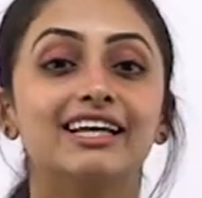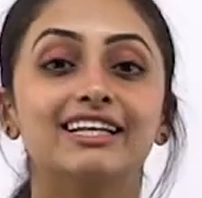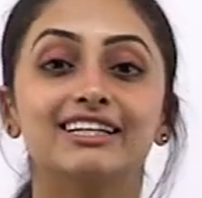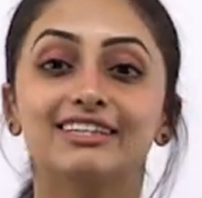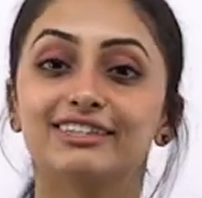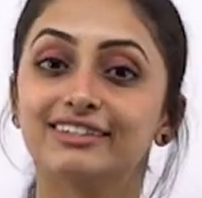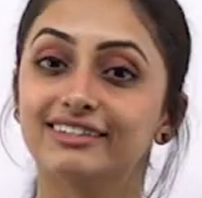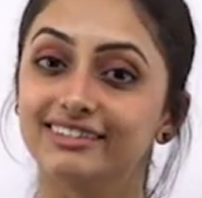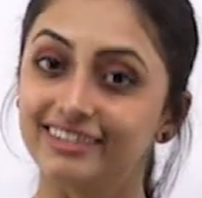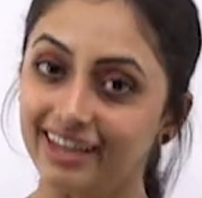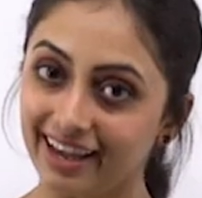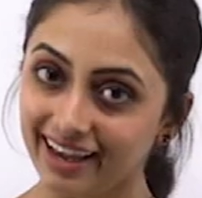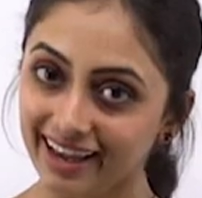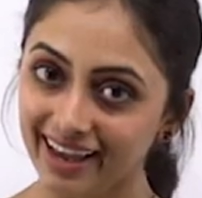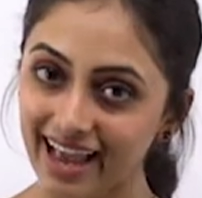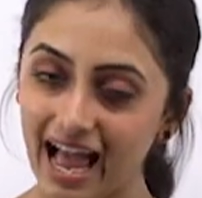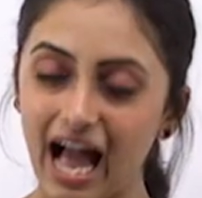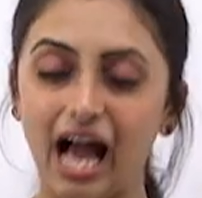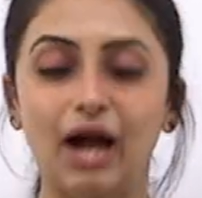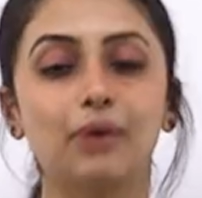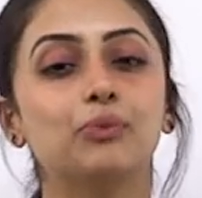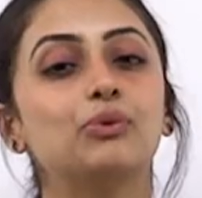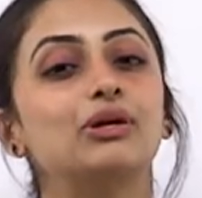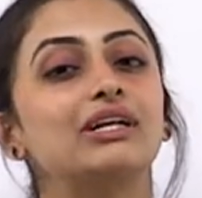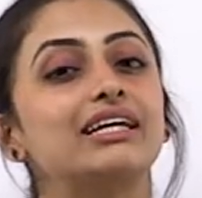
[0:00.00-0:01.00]
Today,
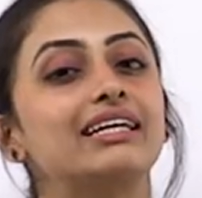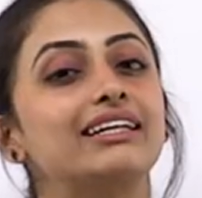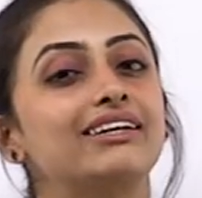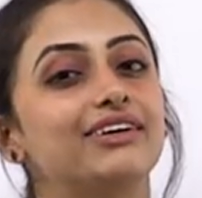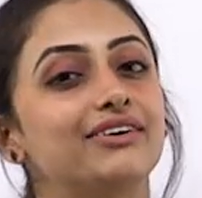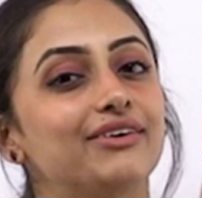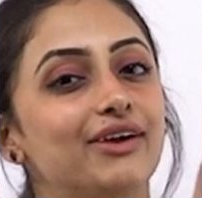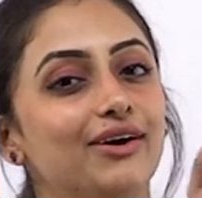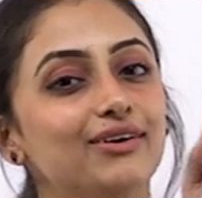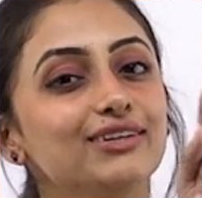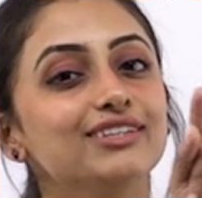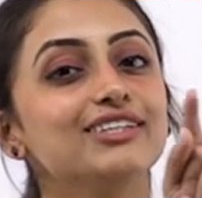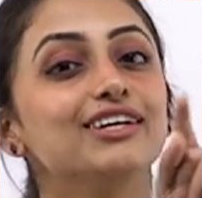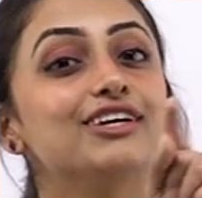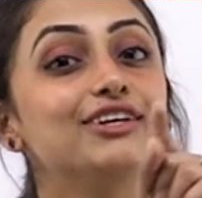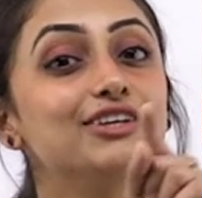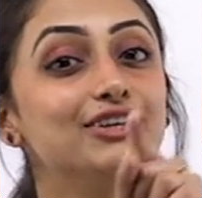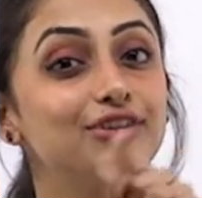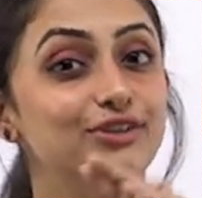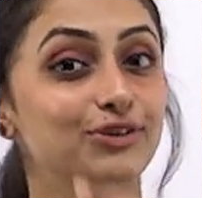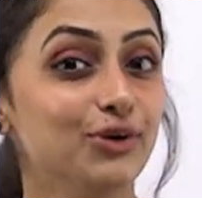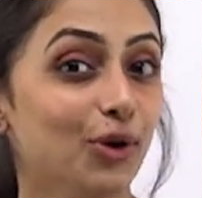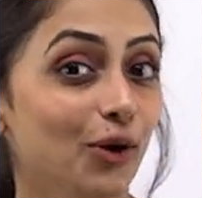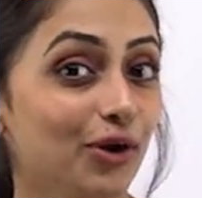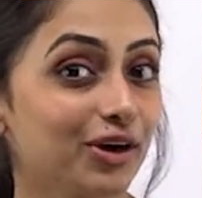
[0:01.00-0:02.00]
I will clear out
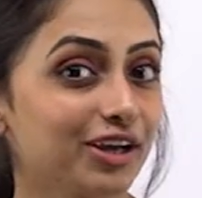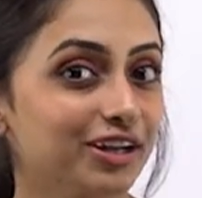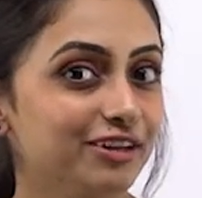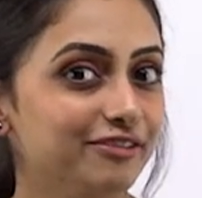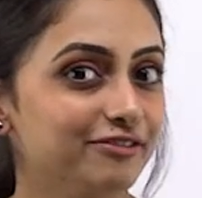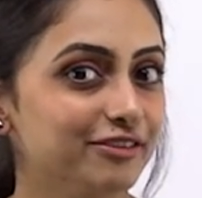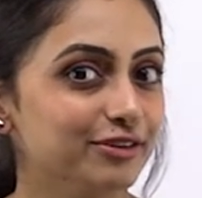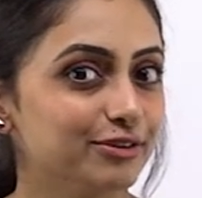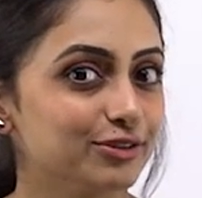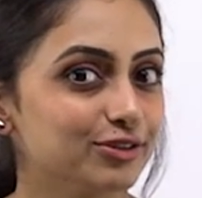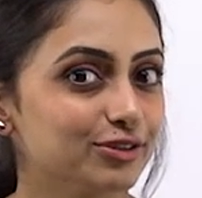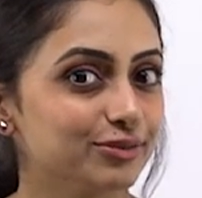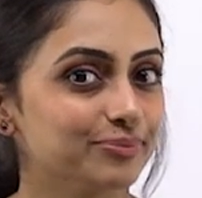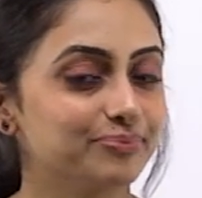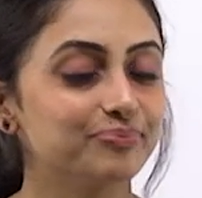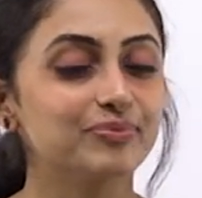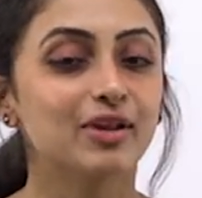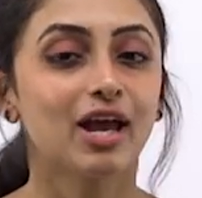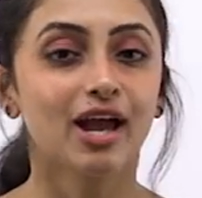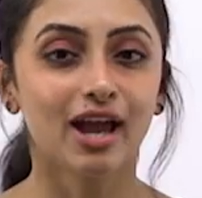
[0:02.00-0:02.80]
your confusion.